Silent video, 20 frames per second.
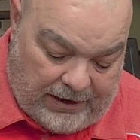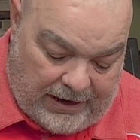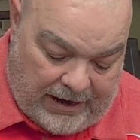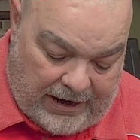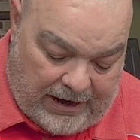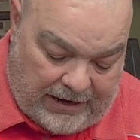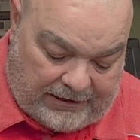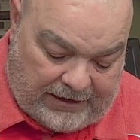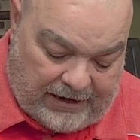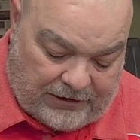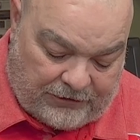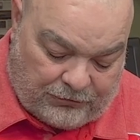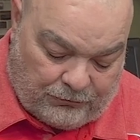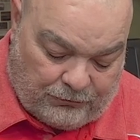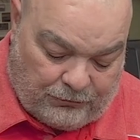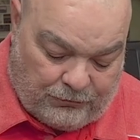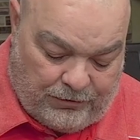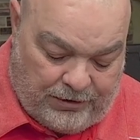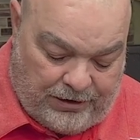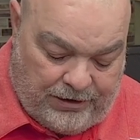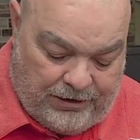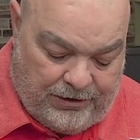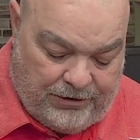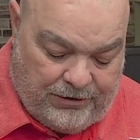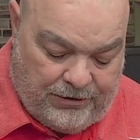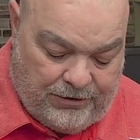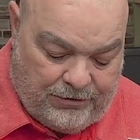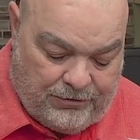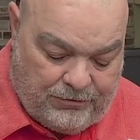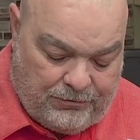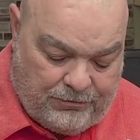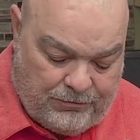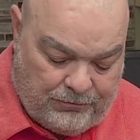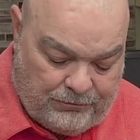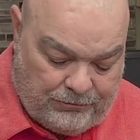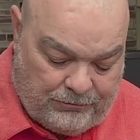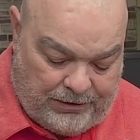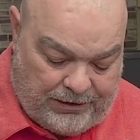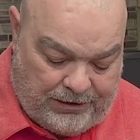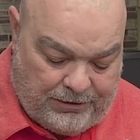It gets real
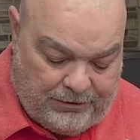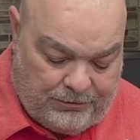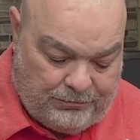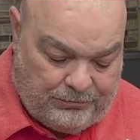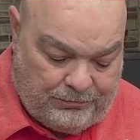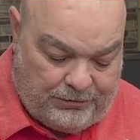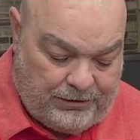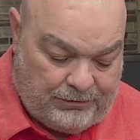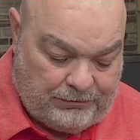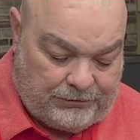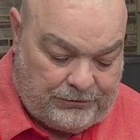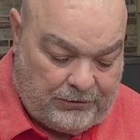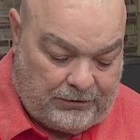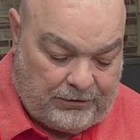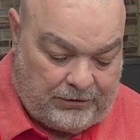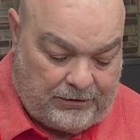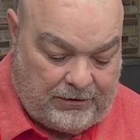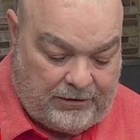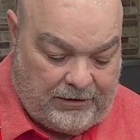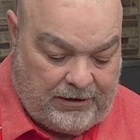dark.